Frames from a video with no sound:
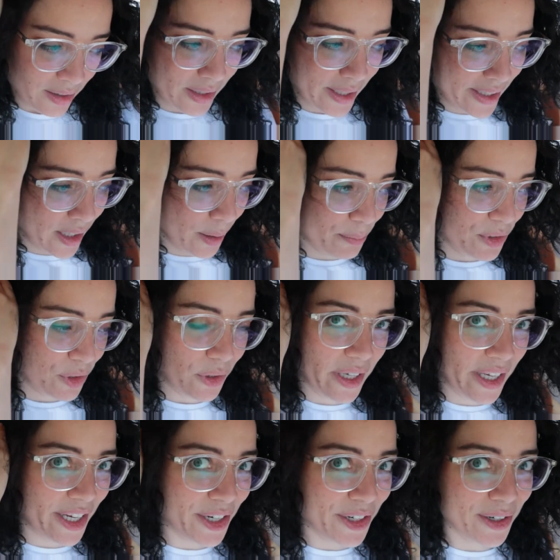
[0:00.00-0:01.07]
like up to
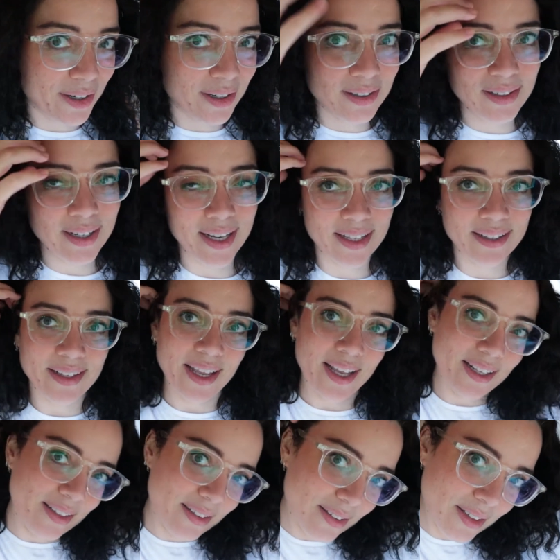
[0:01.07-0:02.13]
here, and
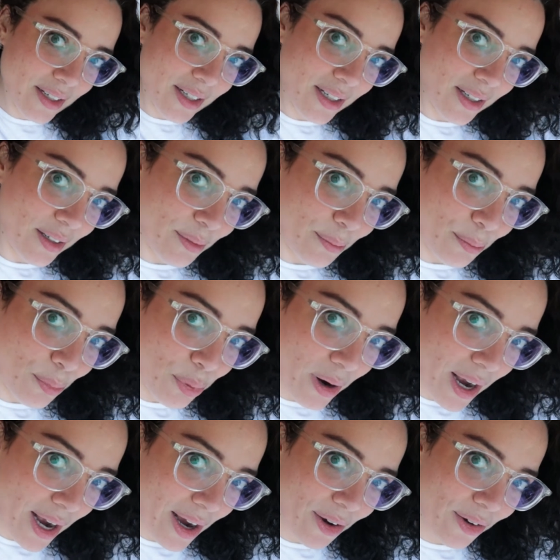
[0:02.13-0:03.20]
then
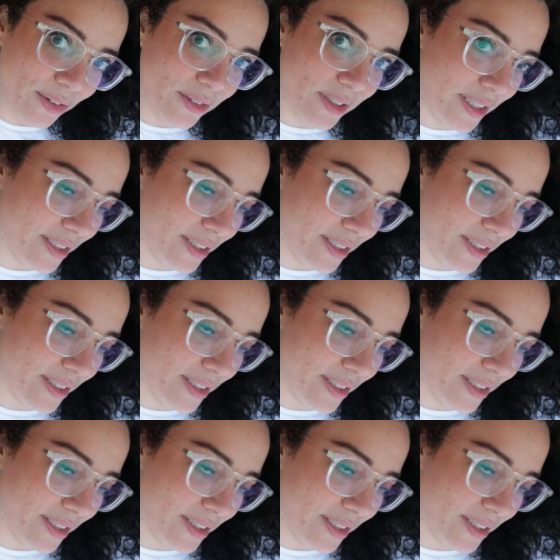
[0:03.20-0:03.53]
brown